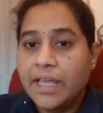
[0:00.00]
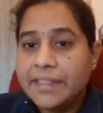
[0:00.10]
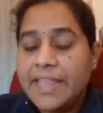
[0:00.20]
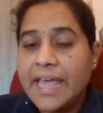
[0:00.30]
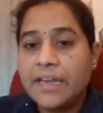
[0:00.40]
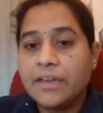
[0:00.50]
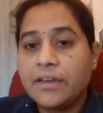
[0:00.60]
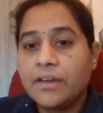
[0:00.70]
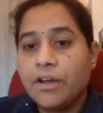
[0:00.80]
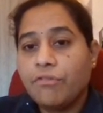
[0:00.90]
Then
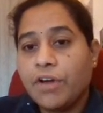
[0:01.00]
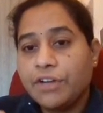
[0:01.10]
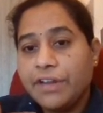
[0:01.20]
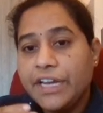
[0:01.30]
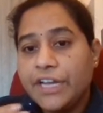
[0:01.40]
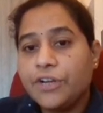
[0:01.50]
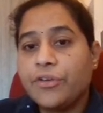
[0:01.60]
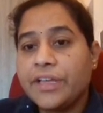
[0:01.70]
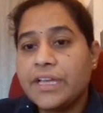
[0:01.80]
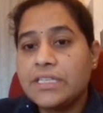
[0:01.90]
what we need to
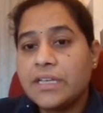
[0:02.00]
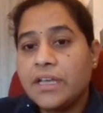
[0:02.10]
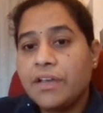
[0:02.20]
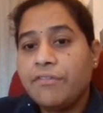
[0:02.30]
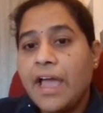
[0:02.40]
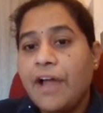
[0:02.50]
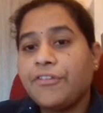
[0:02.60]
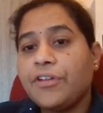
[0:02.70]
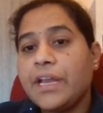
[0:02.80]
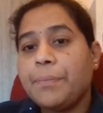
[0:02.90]
do is we have
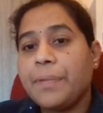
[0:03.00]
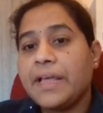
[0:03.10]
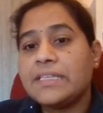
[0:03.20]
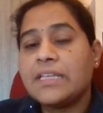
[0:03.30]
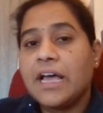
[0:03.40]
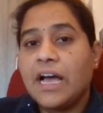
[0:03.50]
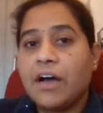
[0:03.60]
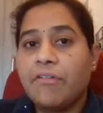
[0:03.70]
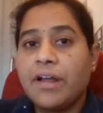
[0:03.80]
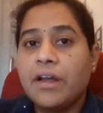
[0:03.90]
to replace
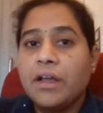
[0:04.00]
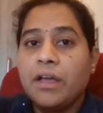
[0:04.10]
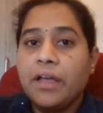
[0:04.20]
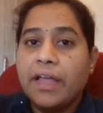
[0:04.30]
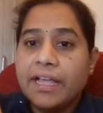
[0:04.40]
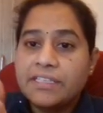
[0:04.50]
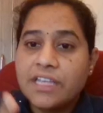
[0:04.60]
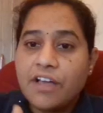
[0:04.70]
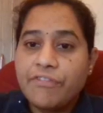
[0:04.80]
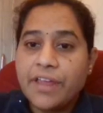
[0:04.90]
our x
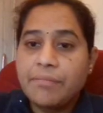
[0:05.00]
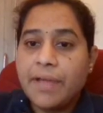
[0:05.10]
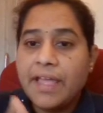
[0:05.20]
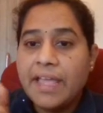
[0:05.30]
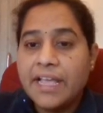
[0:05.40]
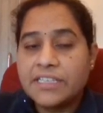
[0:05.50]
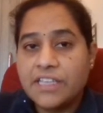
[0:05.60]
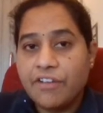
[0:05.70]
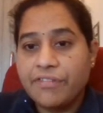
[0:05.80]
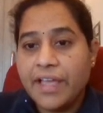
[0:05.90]
of n by x
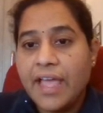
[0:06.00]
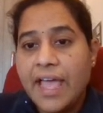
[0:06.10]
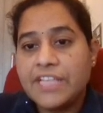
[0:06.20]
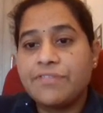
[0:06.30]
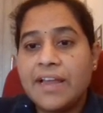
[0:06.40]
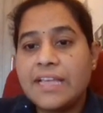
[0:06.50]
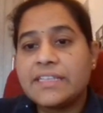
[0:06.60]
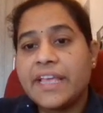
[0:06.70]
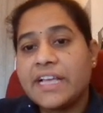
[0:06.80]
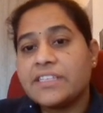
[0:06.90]
of k as well
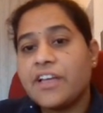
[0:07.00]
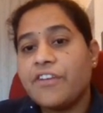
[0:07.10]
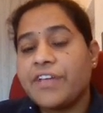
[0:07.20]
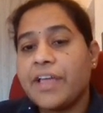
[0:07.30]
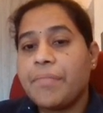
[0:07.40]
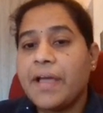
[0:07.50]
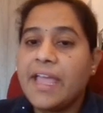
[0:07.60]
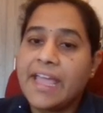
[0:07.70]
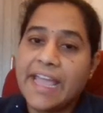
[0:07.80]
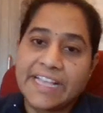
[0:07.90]
as x of k by
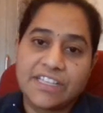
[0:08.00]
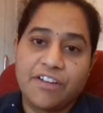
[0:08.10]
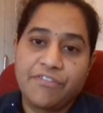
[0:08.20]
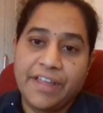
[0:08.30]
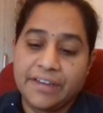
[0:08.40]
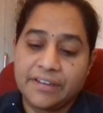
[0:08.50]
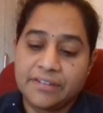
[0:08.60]
x of n.